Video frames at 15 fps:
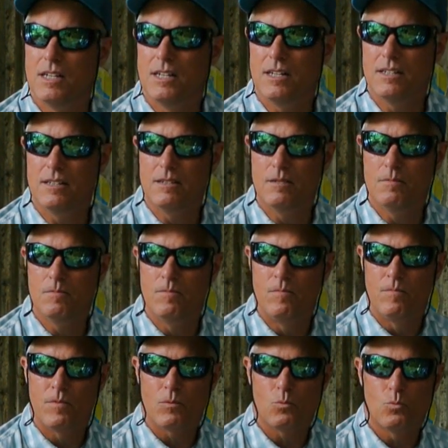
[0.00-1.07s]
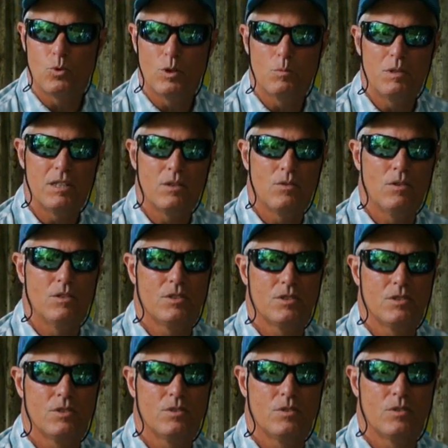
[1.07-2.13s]
Um, we'll be going
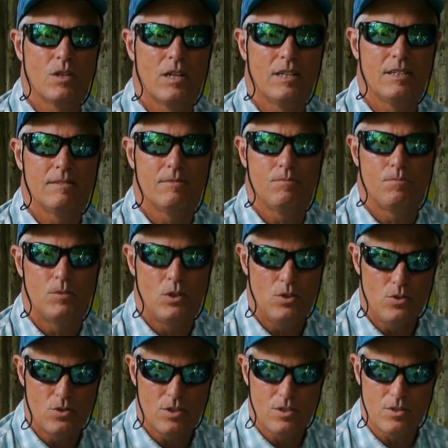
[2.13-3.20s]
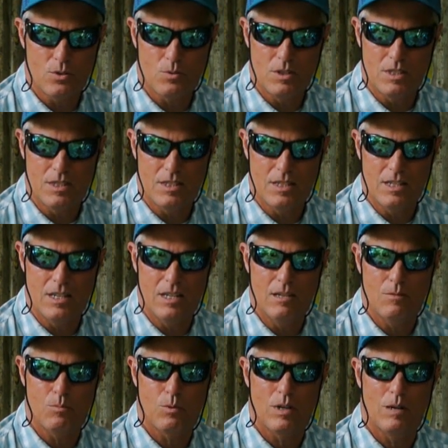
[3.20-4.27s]
to uh, Houston this
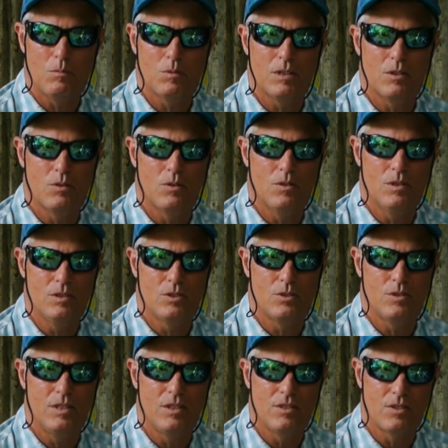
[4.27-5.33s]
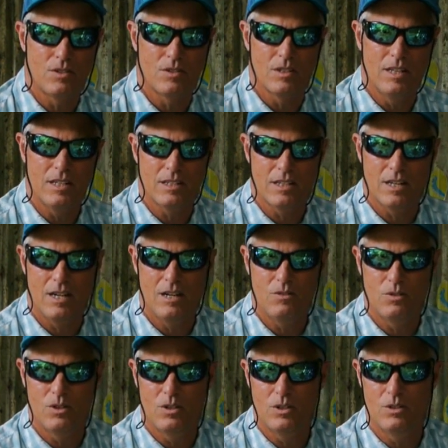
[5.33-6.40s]
weekend, probably going to either Lake
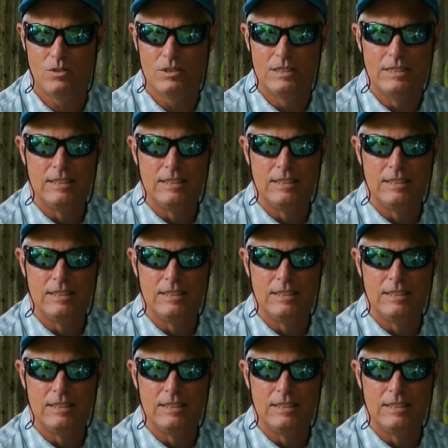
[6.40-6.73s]
Conroe